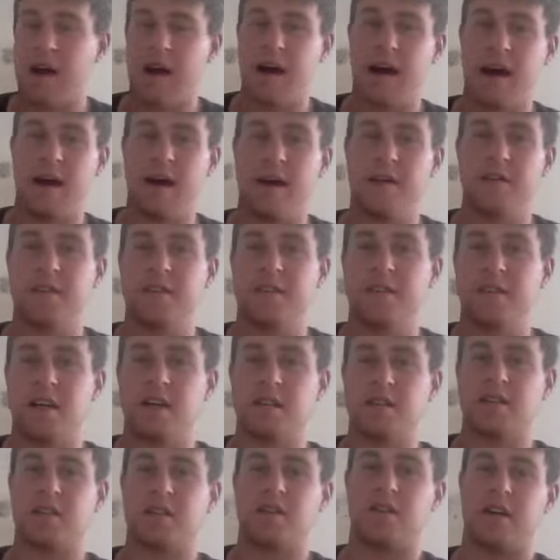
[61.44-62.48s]
The
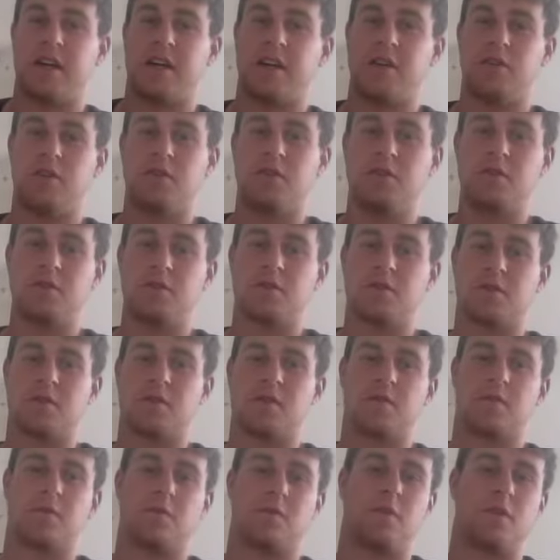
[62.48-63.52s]
text that I used
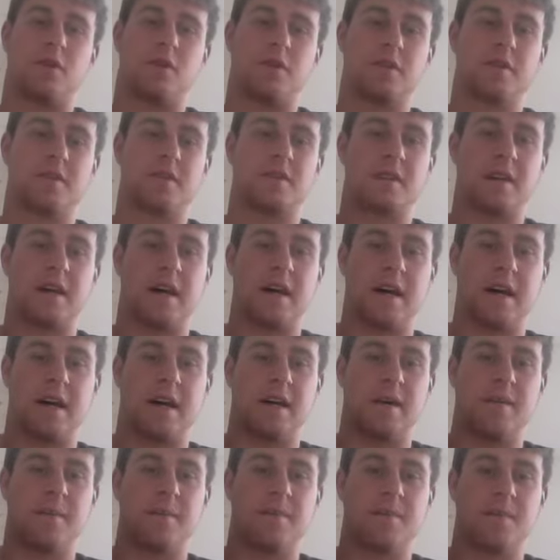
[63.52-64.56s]
was
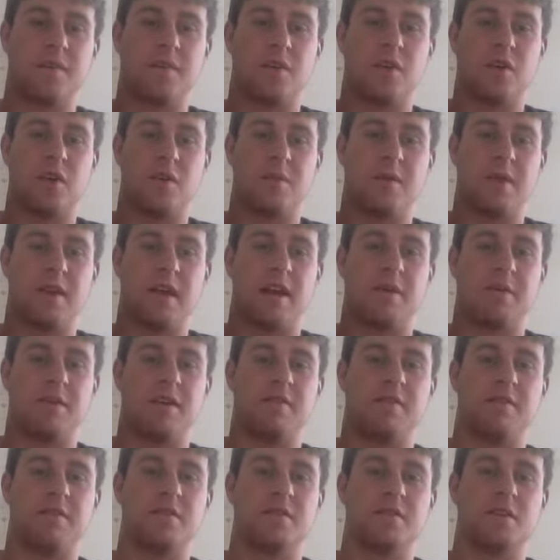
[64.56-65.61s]
Human Anatomy
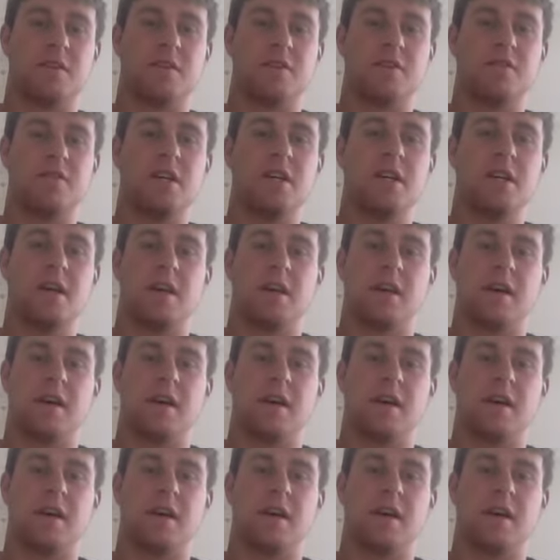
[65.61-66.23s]
and Physiology.